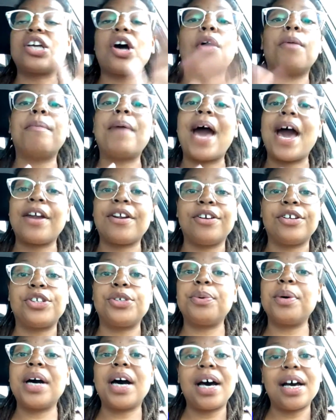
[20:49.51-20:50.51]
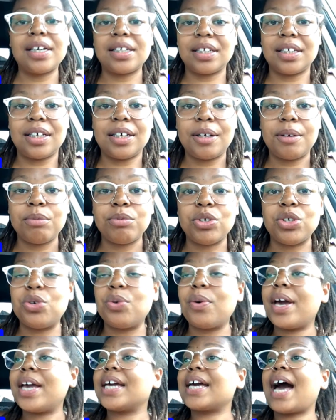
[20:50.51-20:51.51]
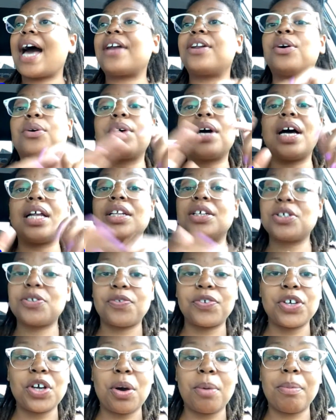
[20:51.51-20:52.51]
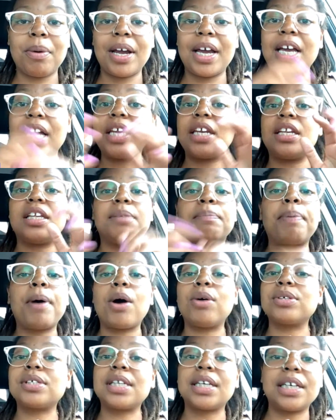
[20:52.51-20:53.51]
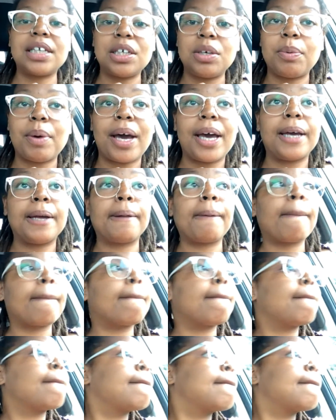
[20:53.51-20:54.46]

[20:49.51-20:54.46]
It don't matter. Do it ugly. You ain't got no color in your brand, post anyway.